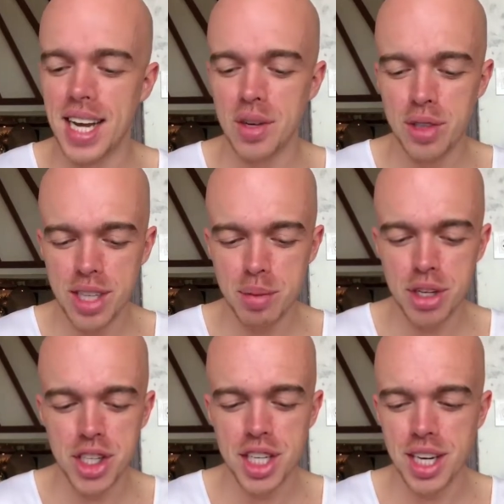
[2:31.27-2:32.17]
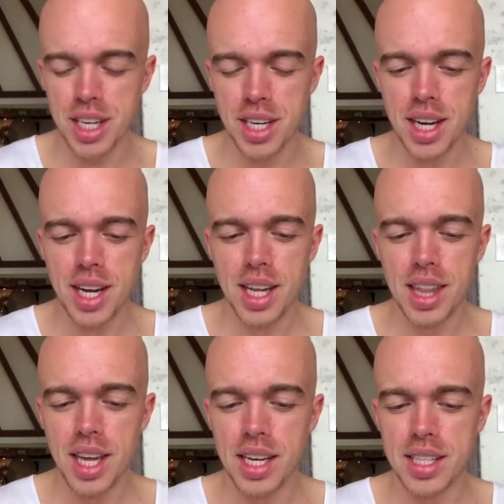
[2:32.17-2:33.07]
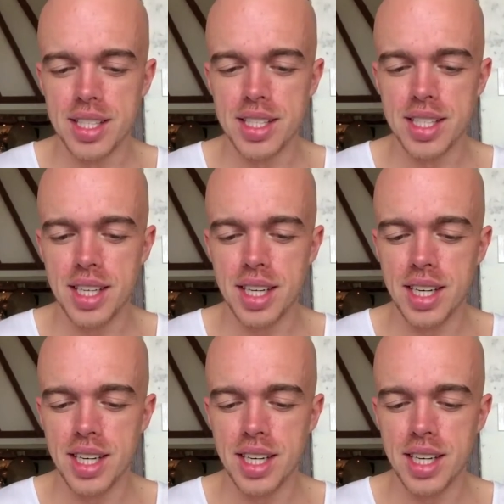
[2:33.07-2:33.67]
And I really appreciate that it's